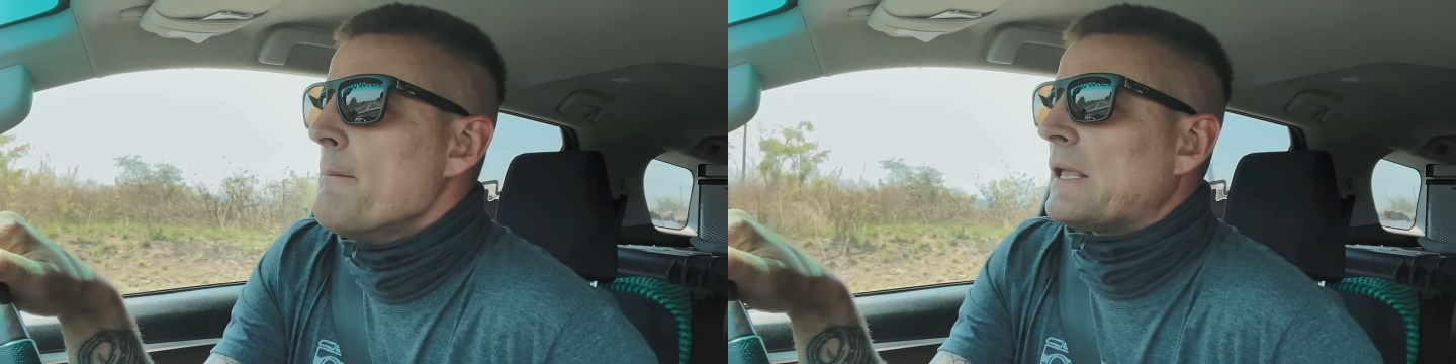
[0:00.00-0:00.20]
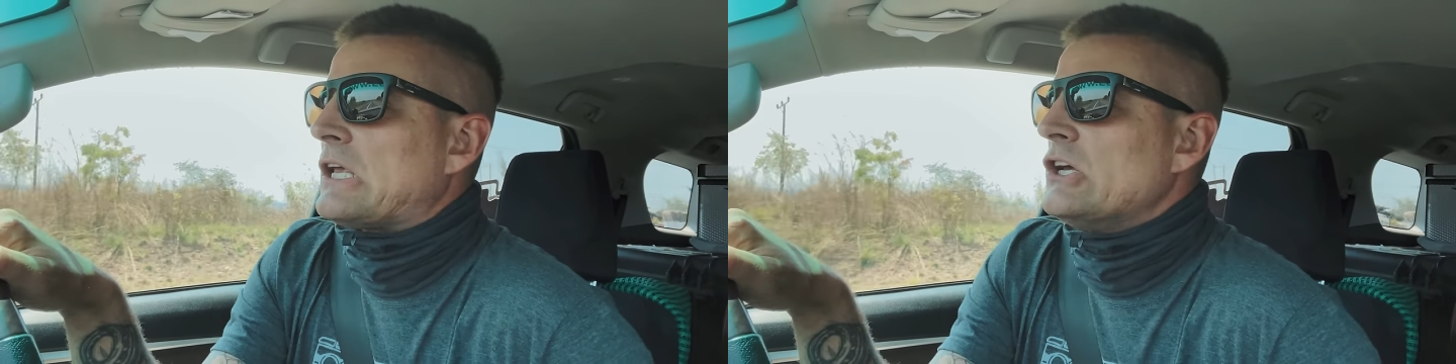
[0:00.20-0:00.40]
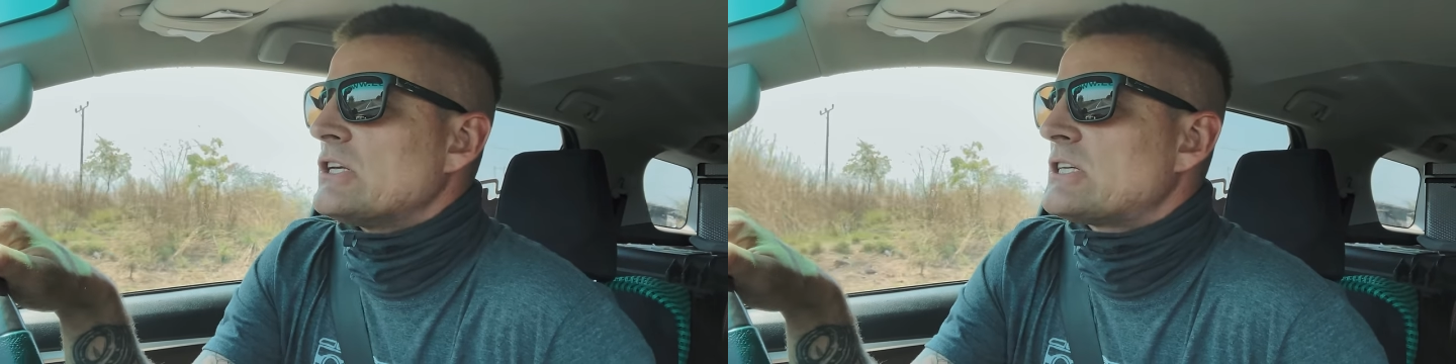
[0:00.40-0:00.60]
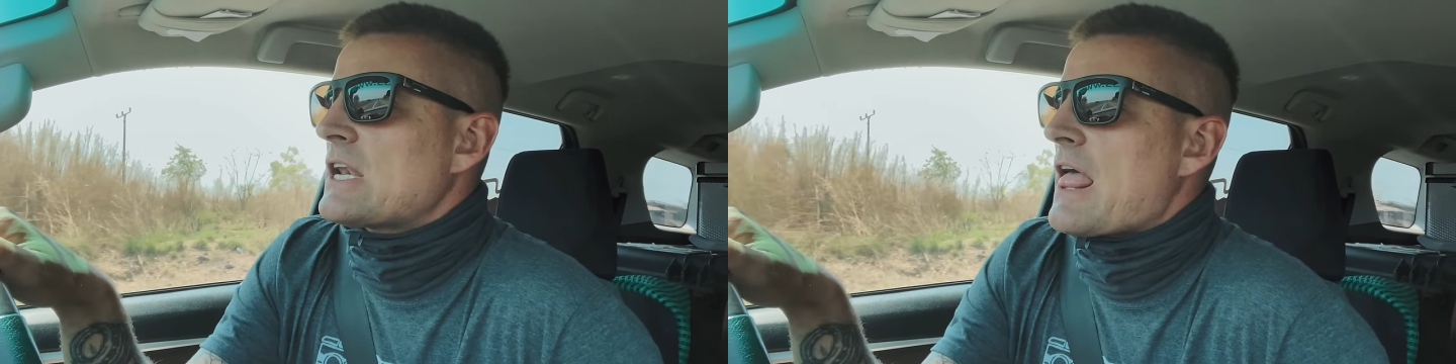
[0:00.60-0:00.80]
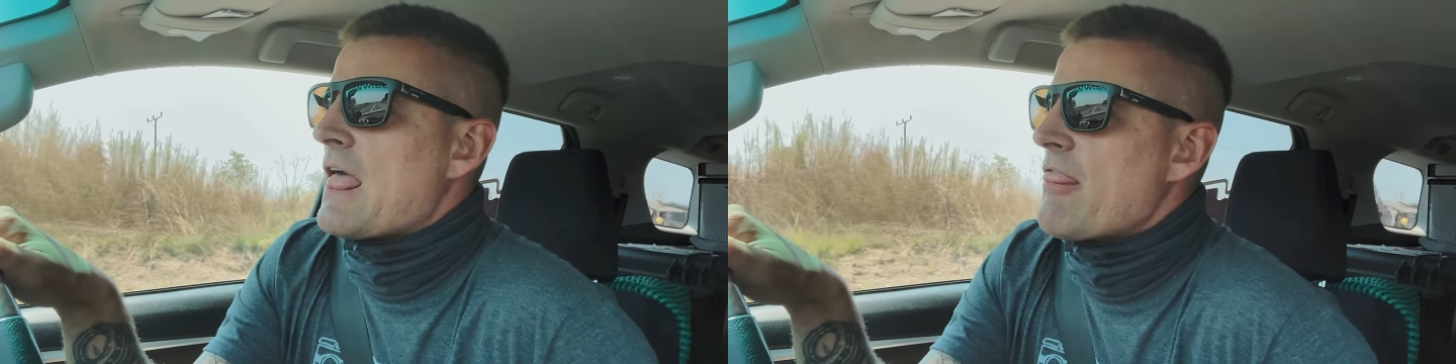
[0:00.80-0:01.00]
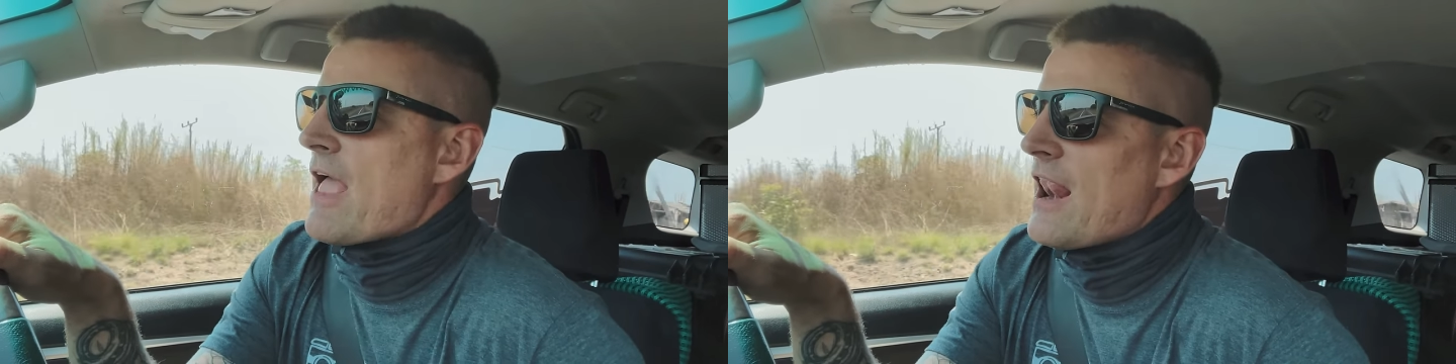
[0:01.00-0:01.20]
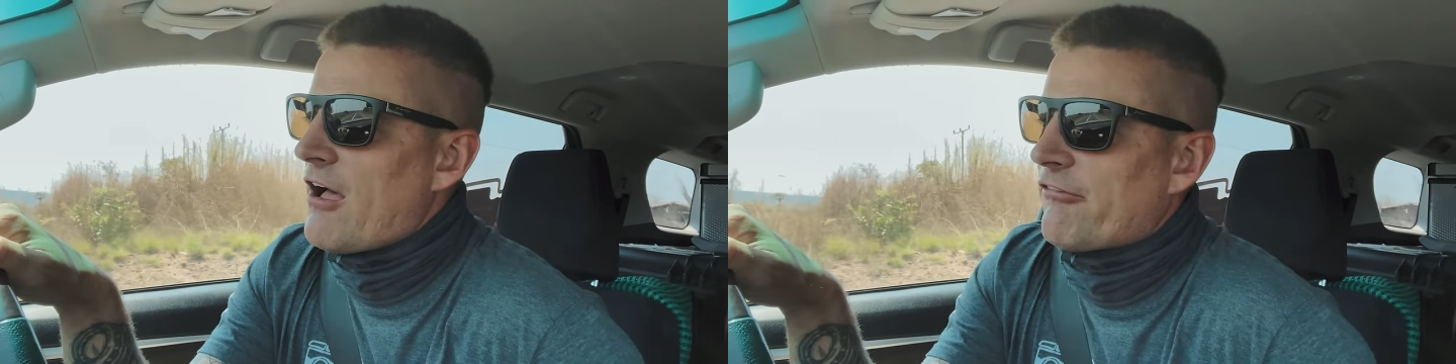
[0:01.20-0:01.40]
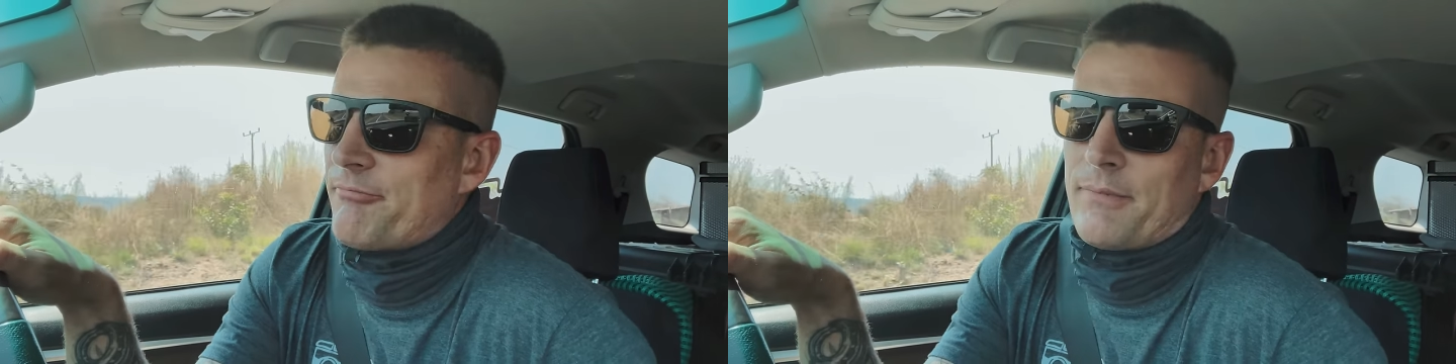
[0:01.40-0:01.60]
because they
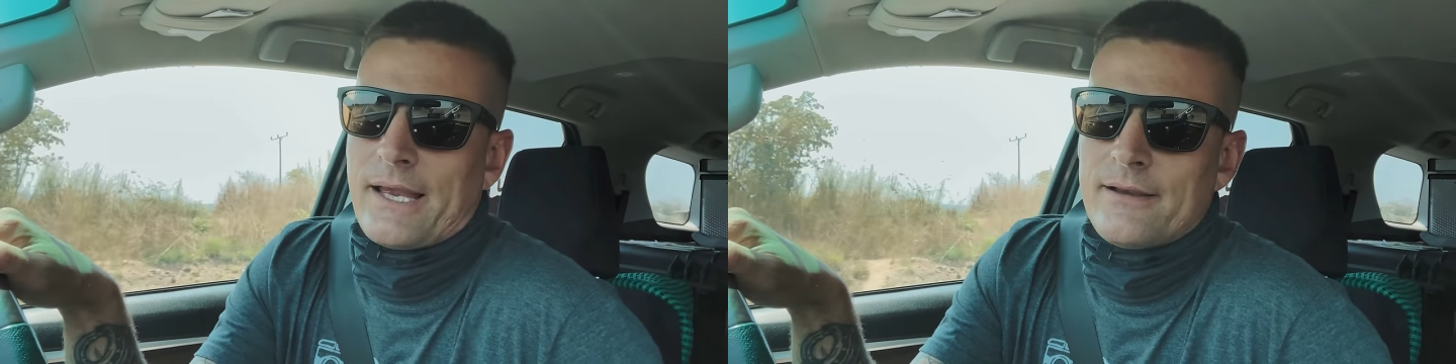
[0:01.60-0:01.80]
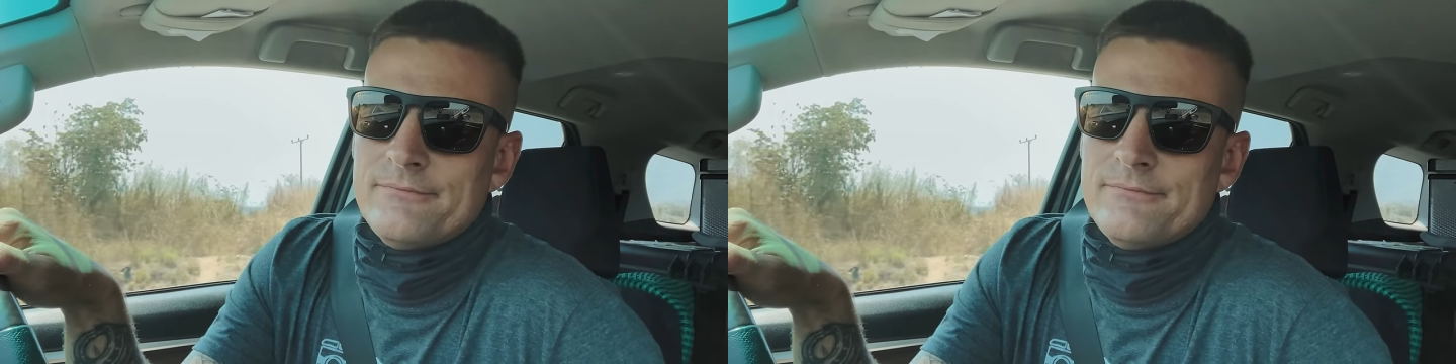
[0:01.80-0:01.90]
love me.